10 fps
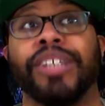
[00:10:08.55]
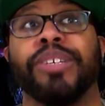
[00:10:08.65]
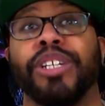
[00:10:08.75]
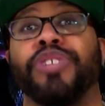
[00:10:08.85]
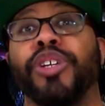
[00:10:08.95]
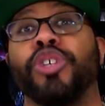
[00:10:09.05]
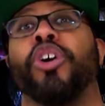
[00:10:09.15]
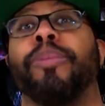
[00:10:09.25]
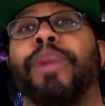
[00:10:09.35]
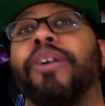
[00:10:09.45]
something that's really
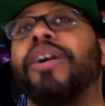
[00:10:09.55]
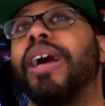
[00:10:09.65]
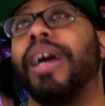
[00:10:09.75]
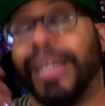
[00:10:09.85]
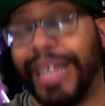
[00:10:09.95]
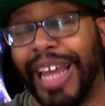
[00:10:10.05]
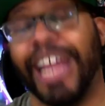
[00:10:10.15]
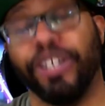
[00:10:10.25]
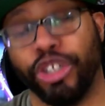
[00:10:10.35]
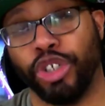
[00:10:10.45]
talking about the
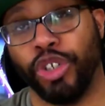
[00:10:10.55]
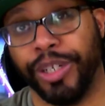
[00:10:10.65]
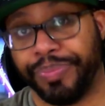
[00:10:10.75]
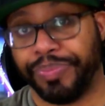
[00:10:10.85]
industry